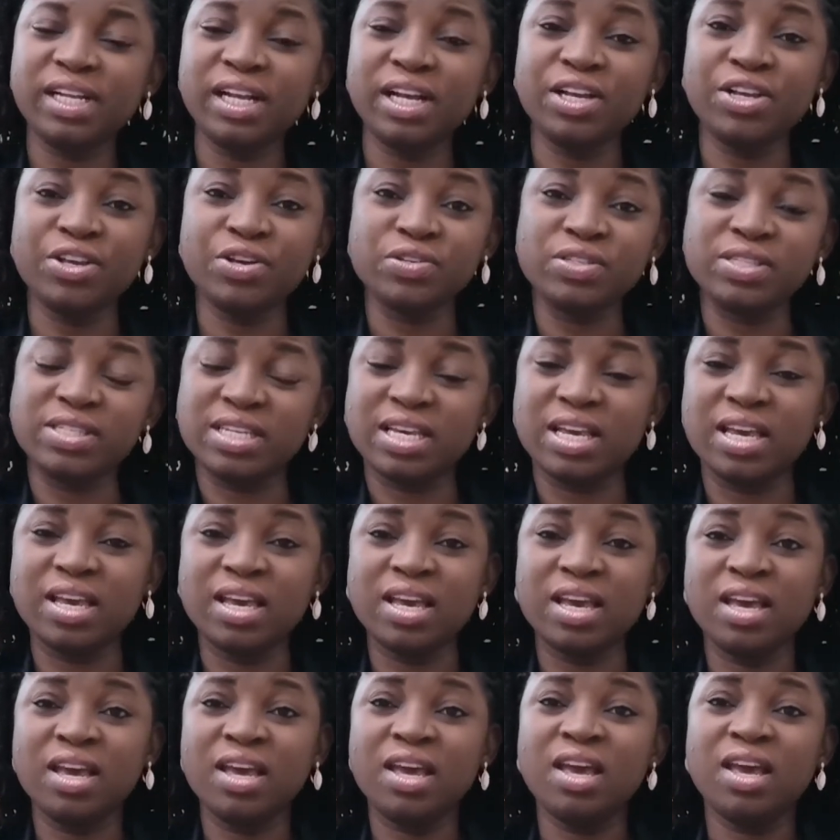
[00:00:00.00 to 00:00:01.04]
You see,
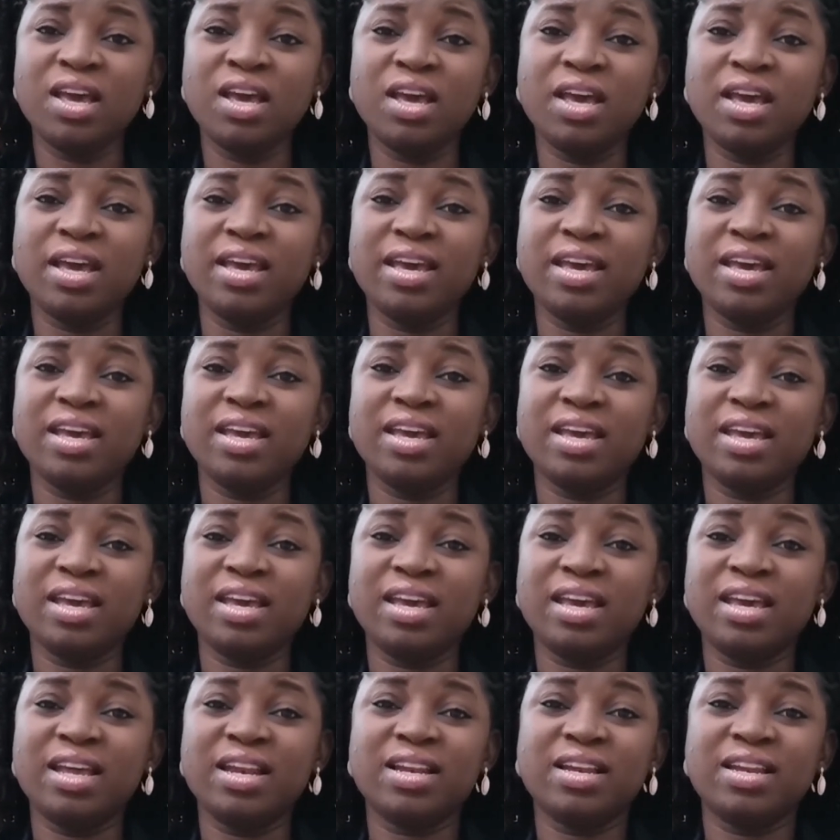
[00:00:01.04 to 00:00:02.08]

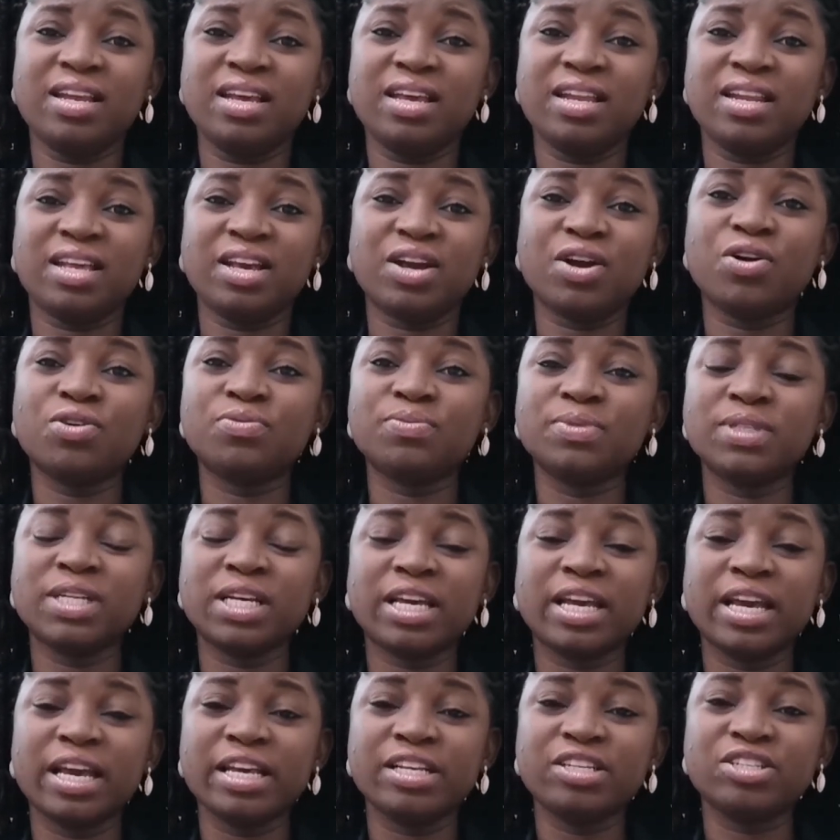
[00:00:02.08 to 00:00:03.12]
in
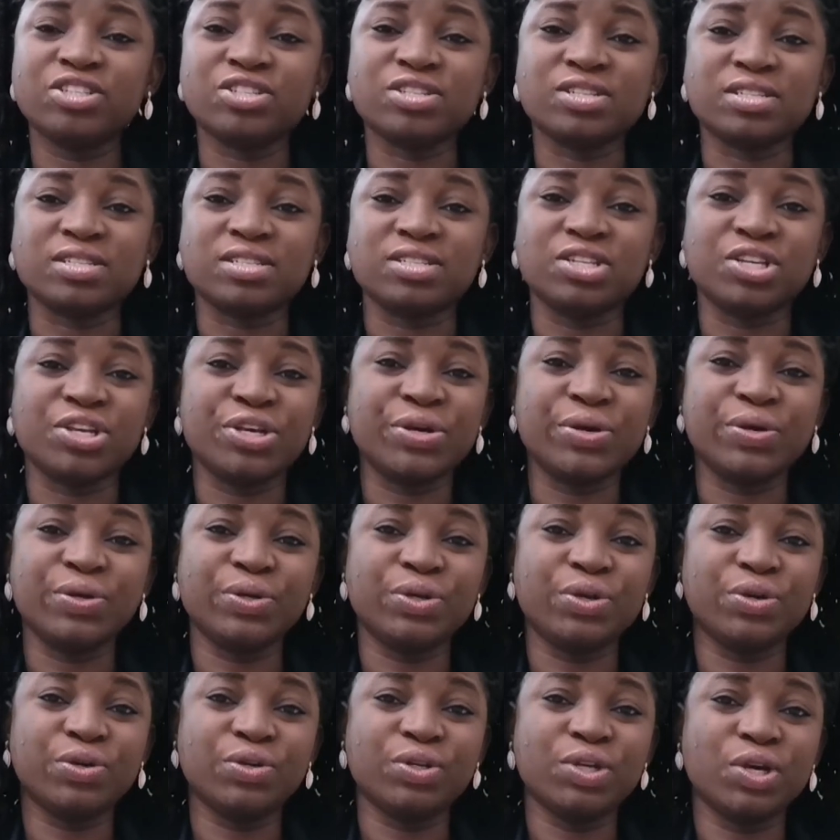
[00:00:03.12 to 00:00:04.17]
communication,
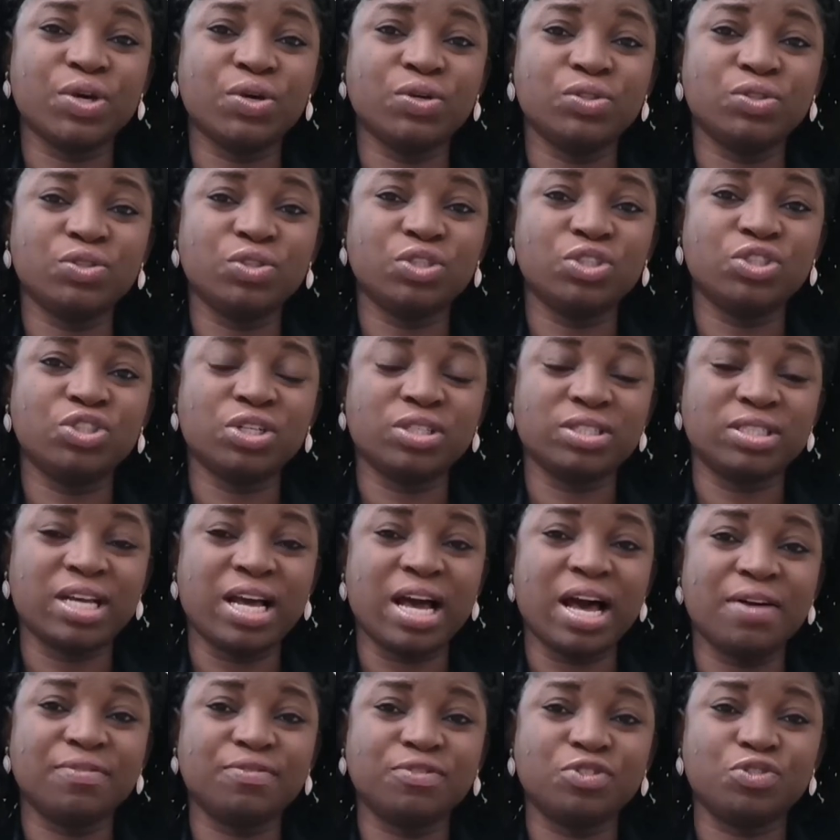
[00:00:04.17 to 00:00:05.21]
you just
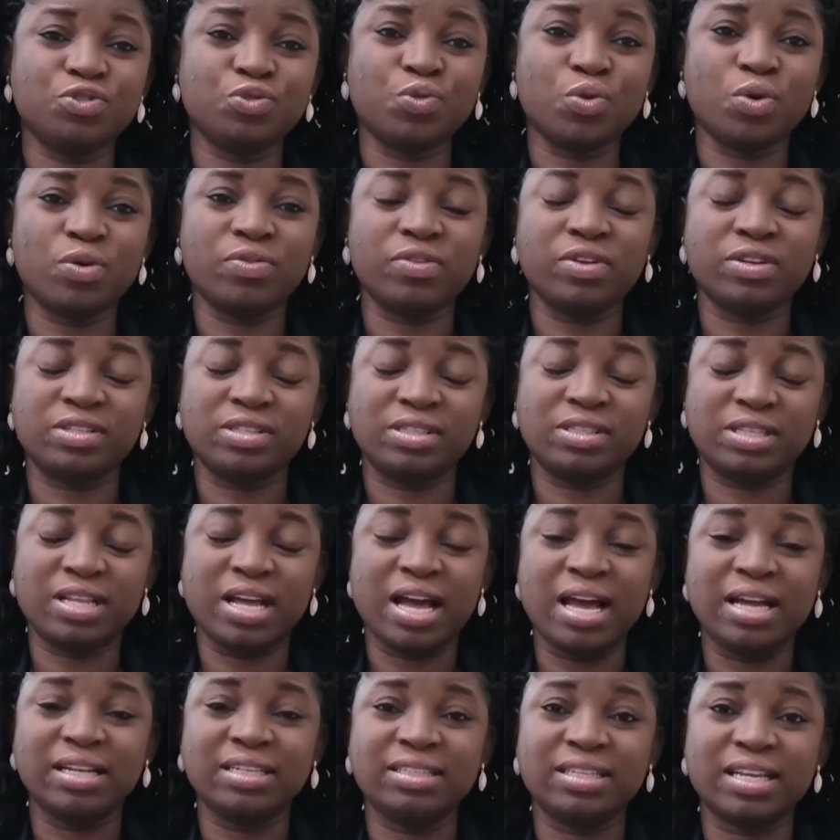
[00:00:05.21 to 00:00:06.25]
have to
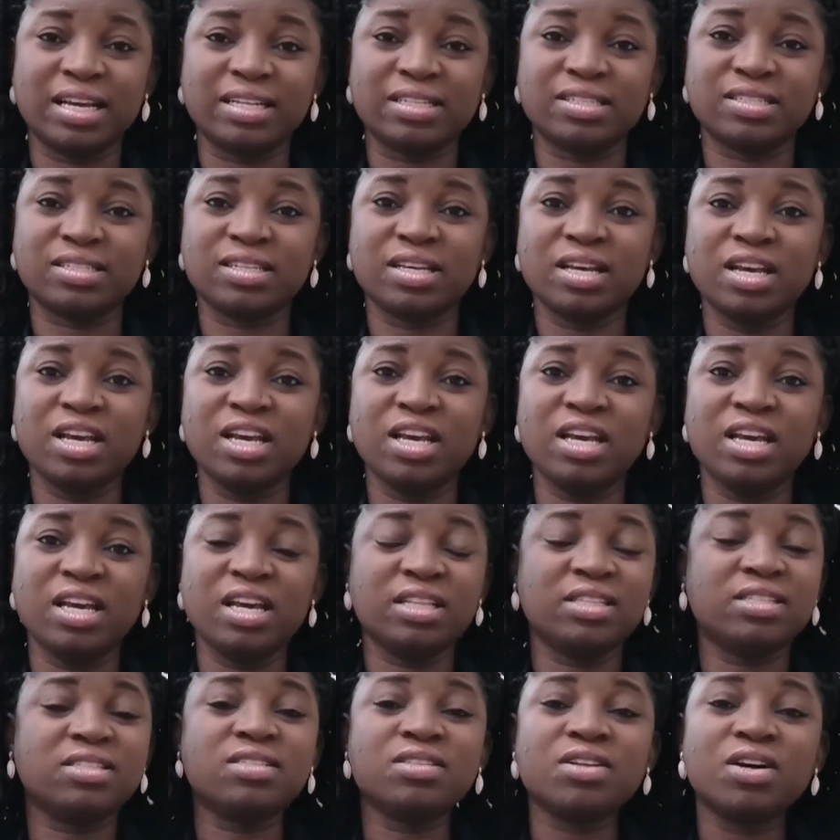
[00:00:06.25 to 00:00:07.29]
understand that
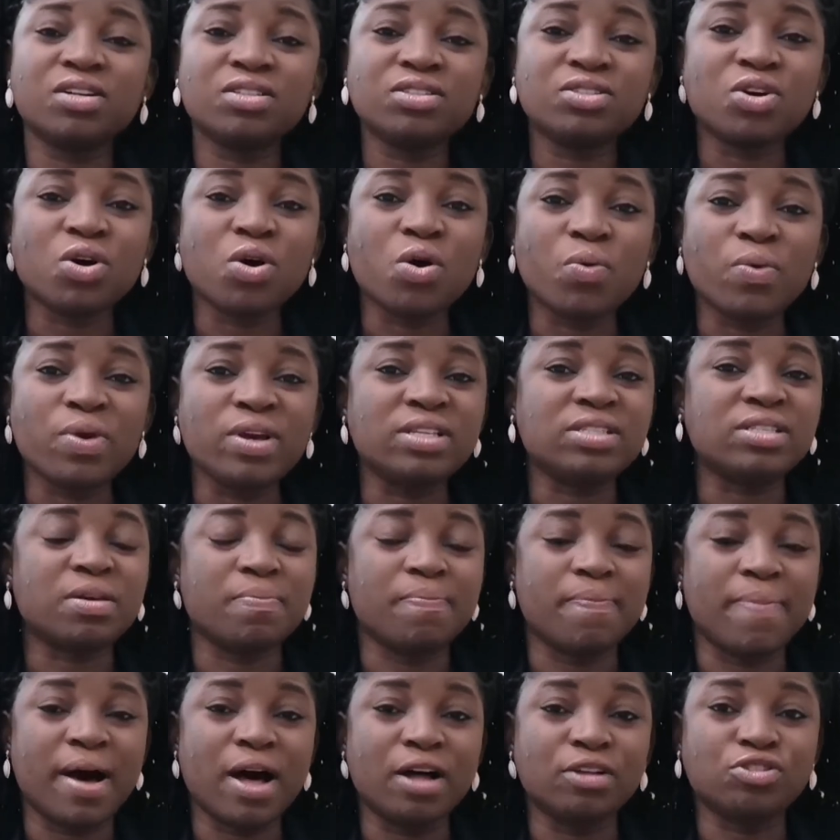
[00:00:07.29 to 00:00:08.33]
it's not always
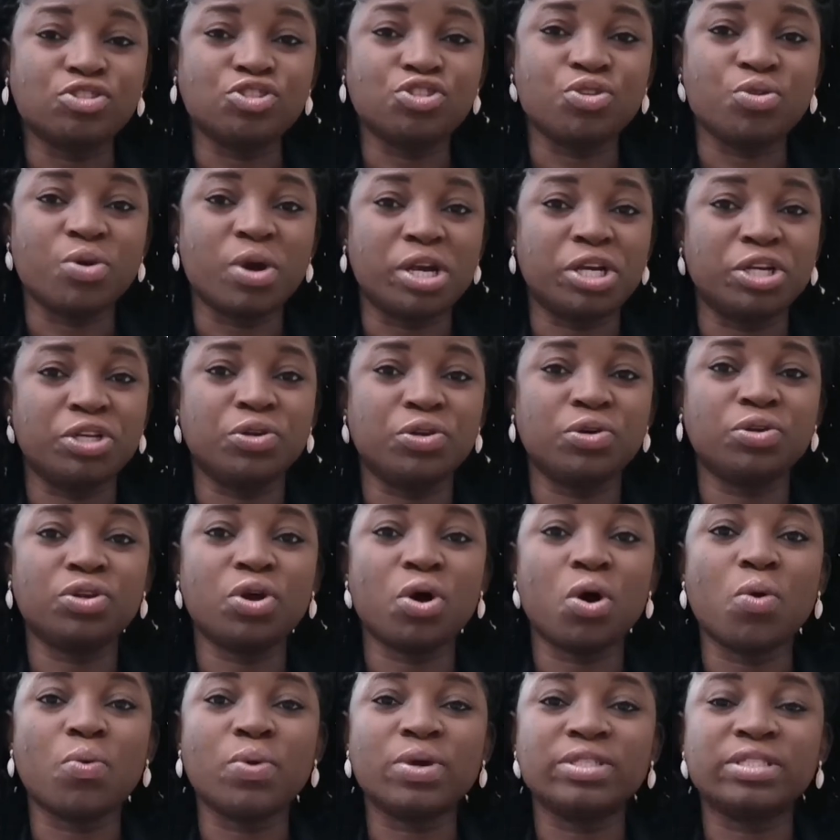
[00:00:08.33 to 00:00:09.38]
about you, and you don't
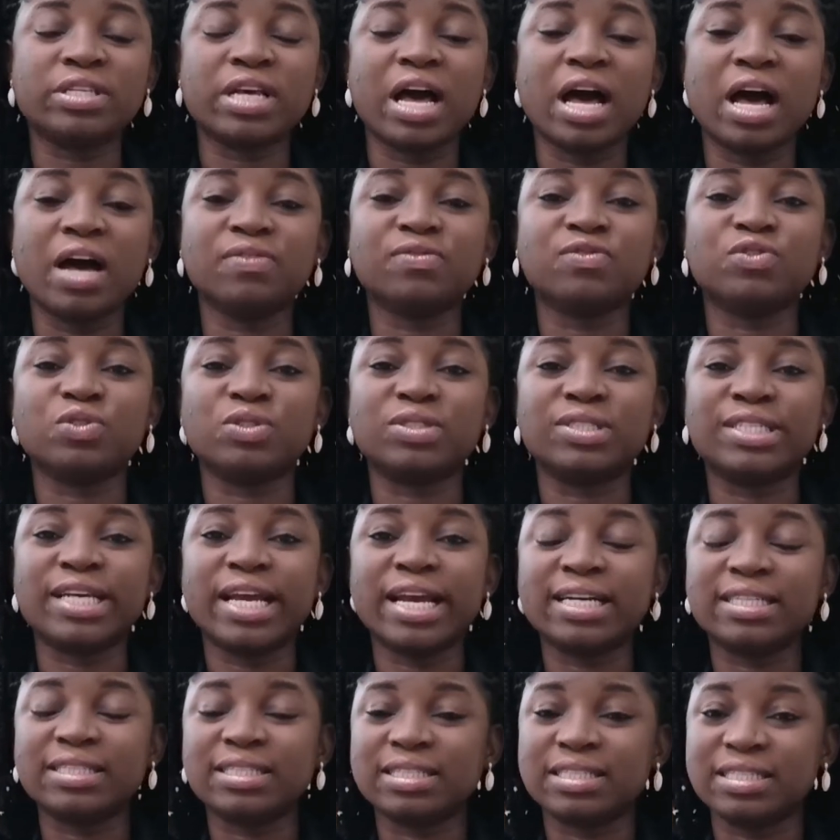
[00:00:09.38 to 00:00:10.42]
always have to
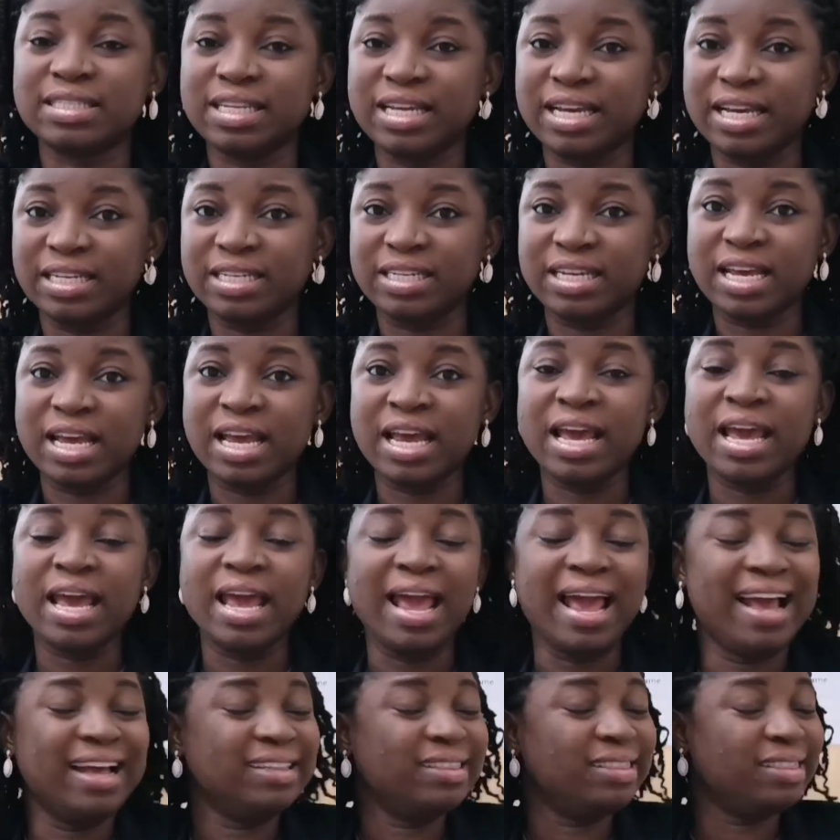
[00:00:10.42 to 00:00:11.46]
take the lead,
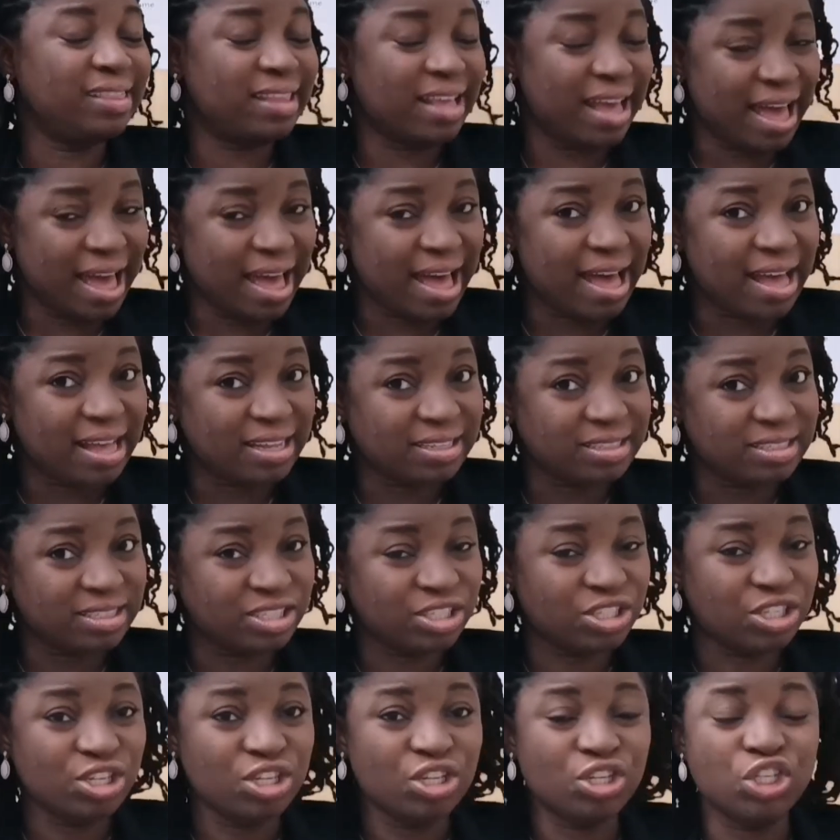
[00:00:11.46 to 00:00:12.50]
and that